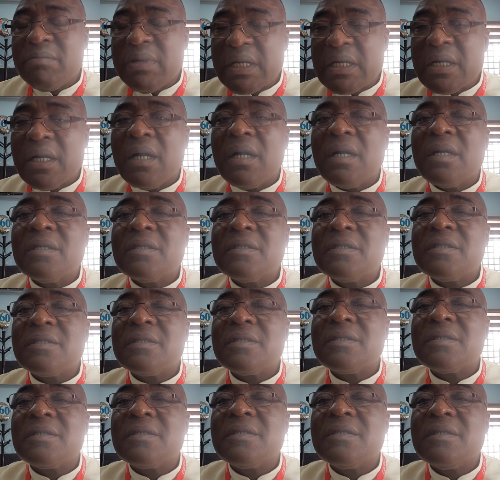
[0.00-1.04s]

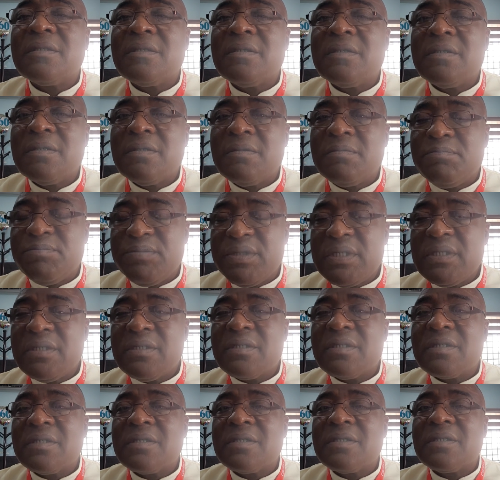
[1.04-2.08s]
because
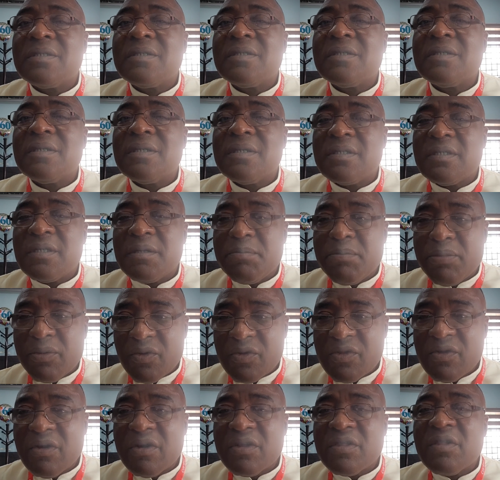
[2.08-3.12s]
peace is a
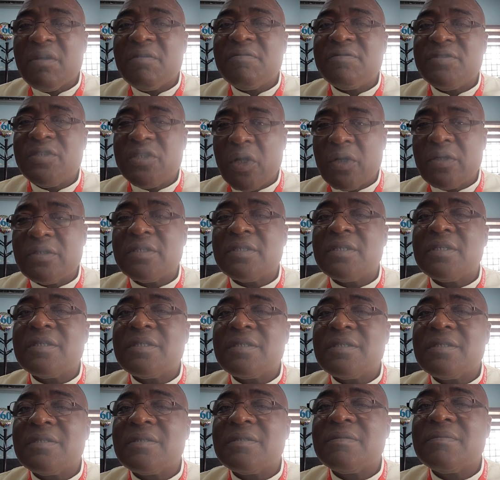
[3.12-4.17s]
product of
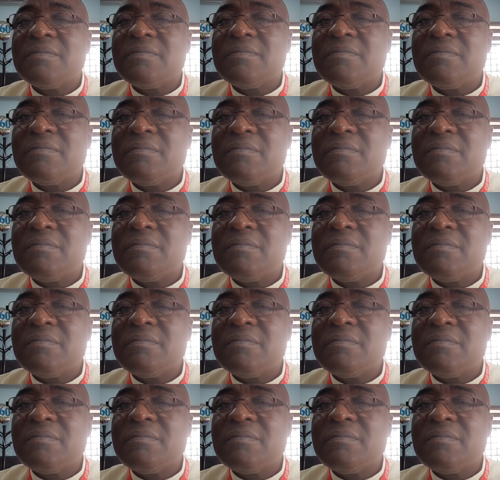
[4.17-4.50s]
justice.